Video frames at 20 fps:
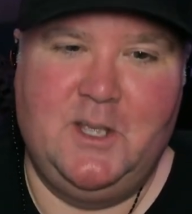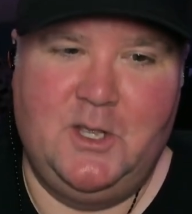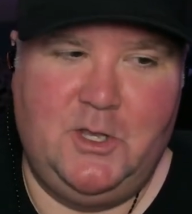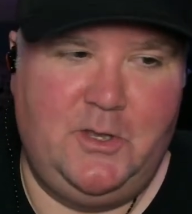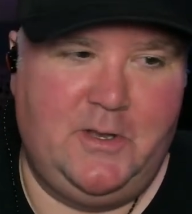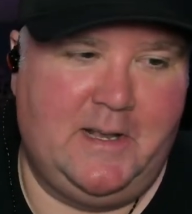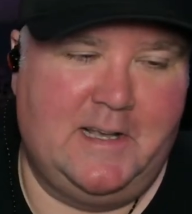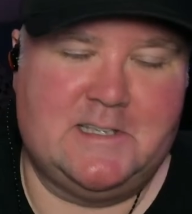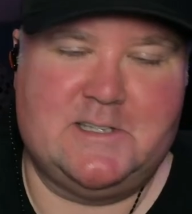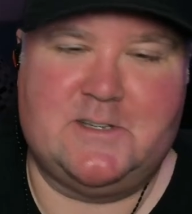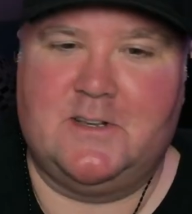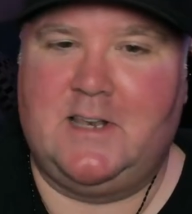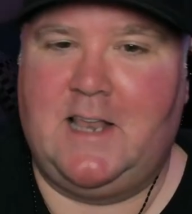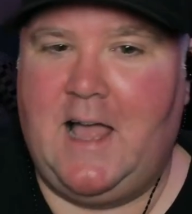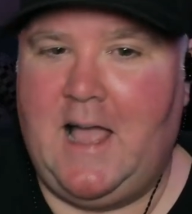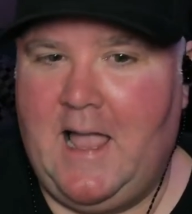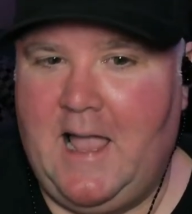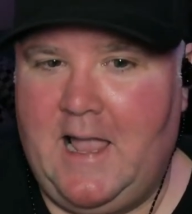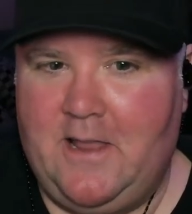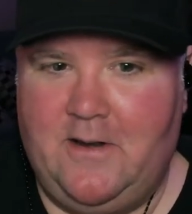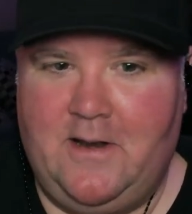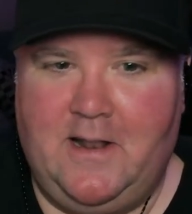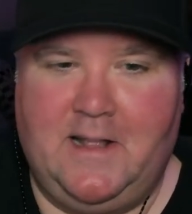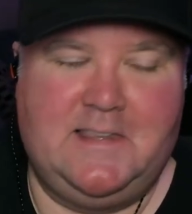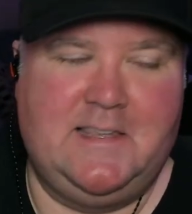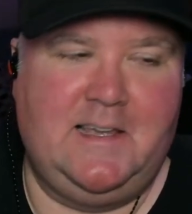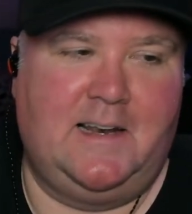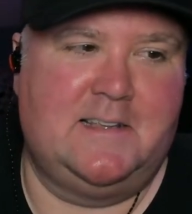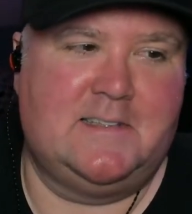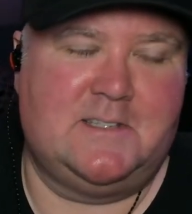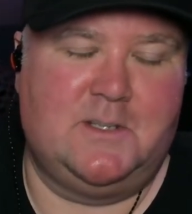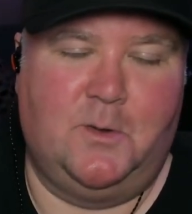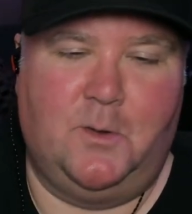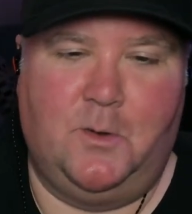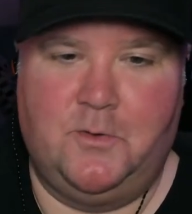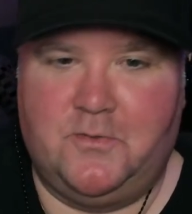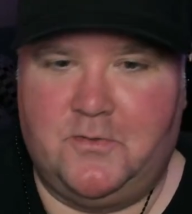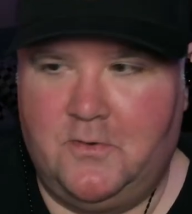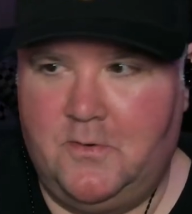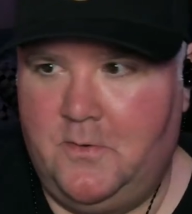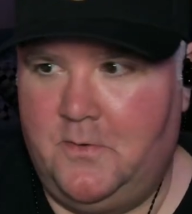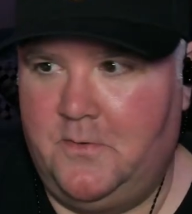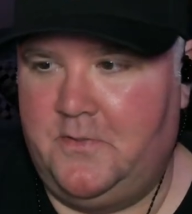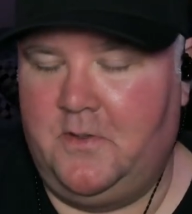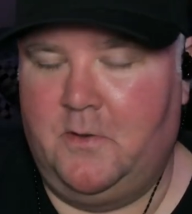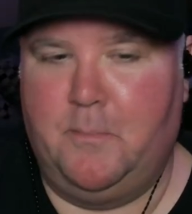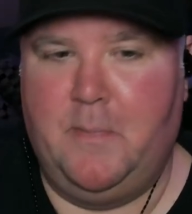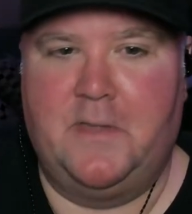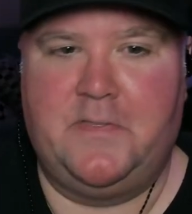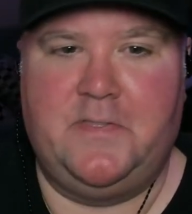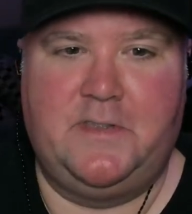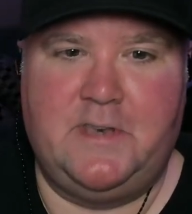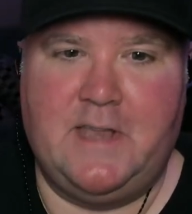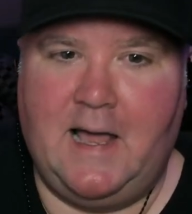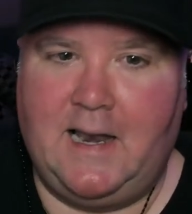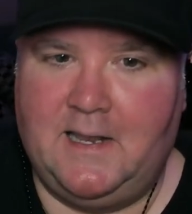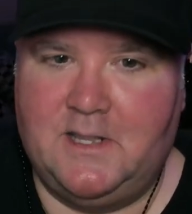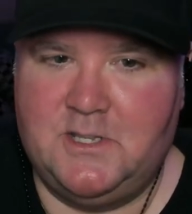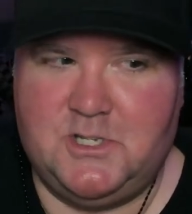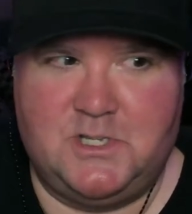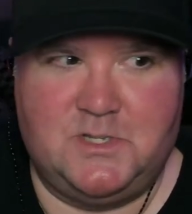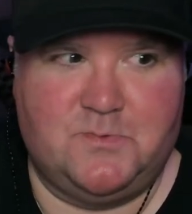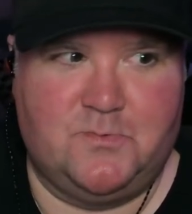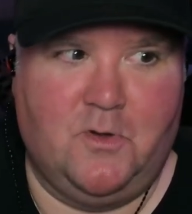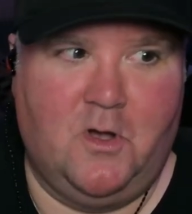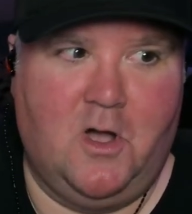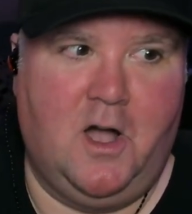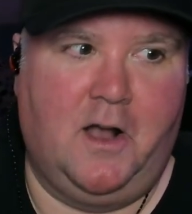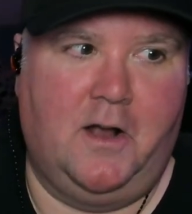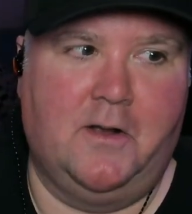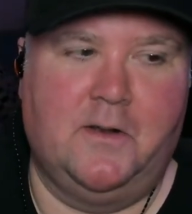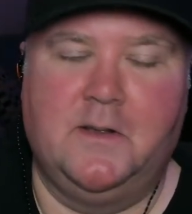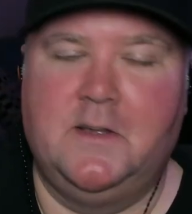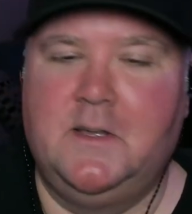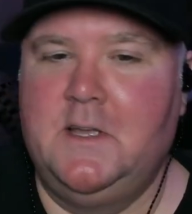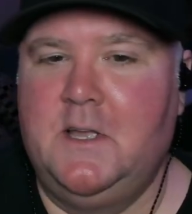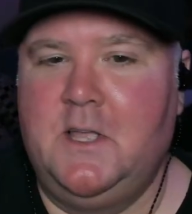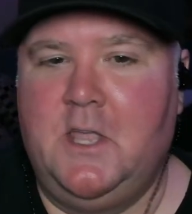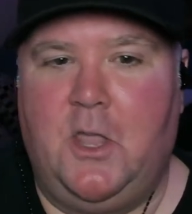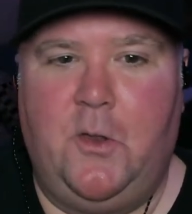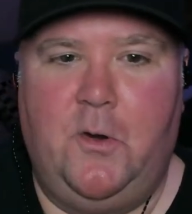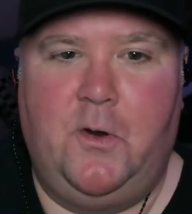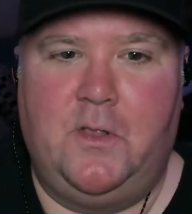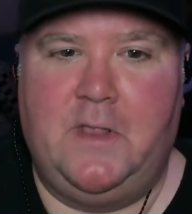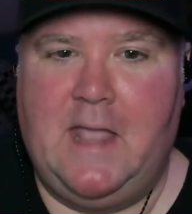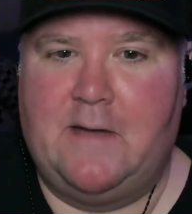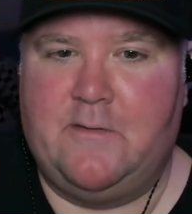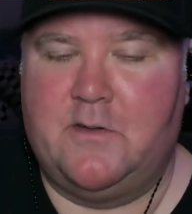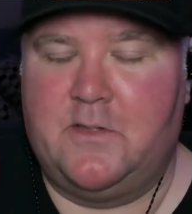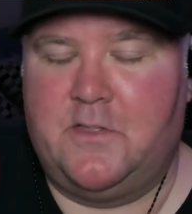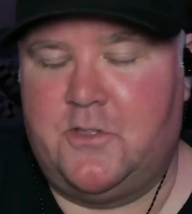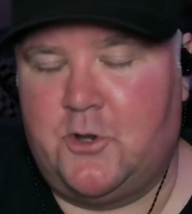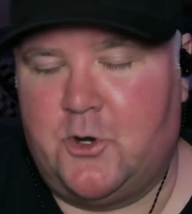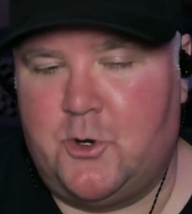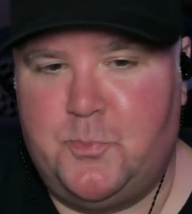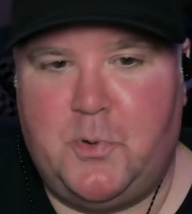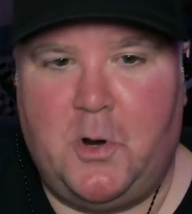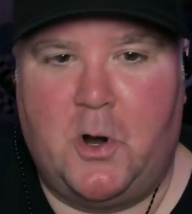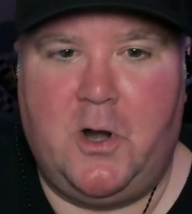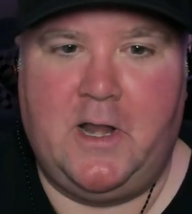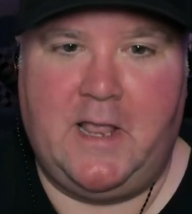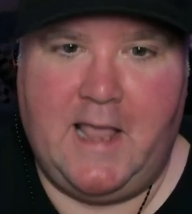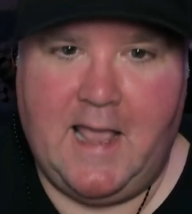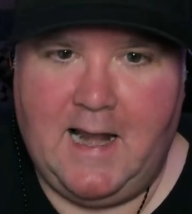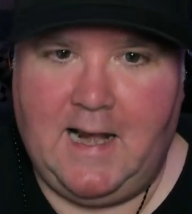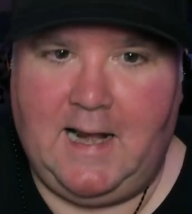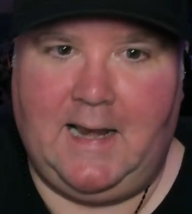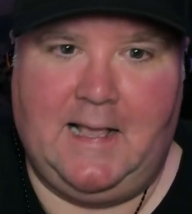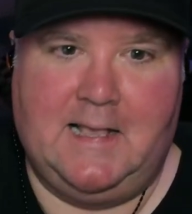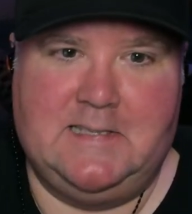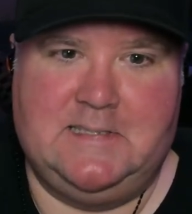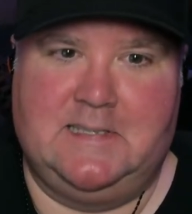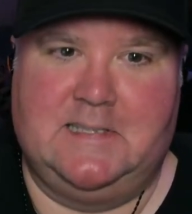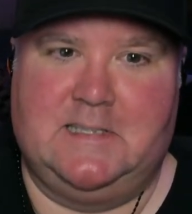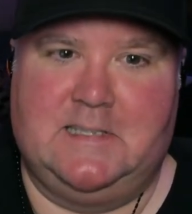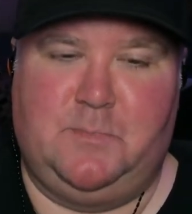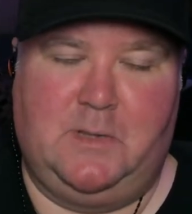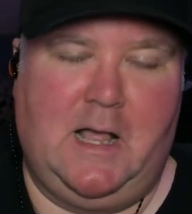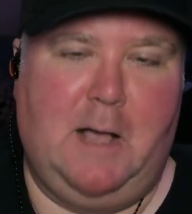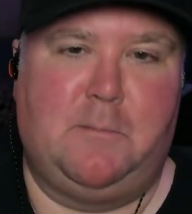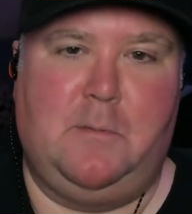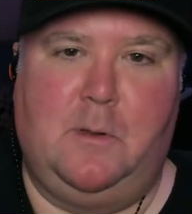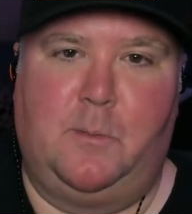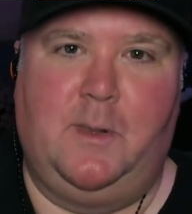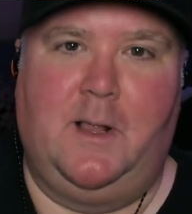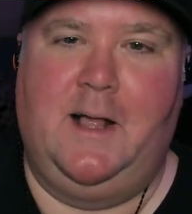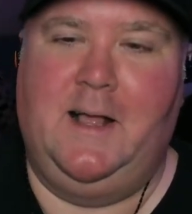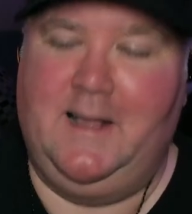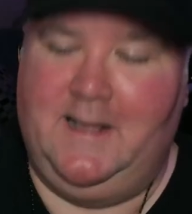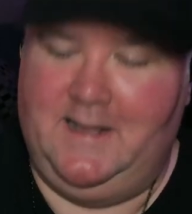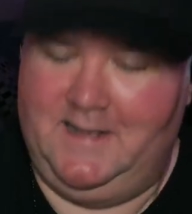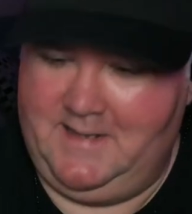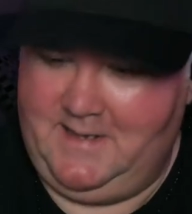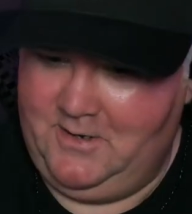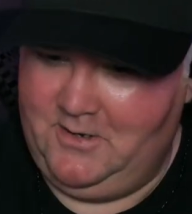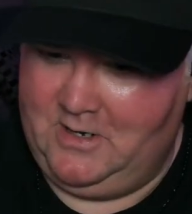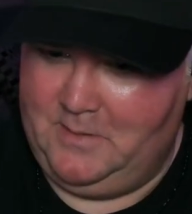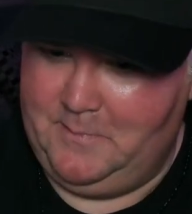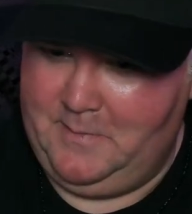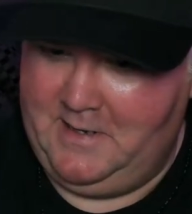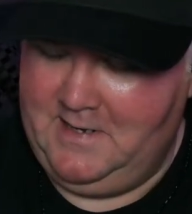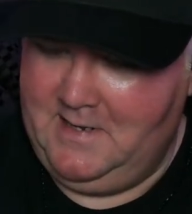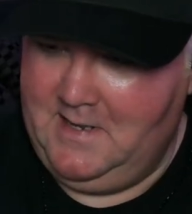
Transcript: You guys are lying. You're not telling us the whole truth. Your methodology's wrong, or you didn't have a third party analyze this, blah, blah, blah. You know what I mean?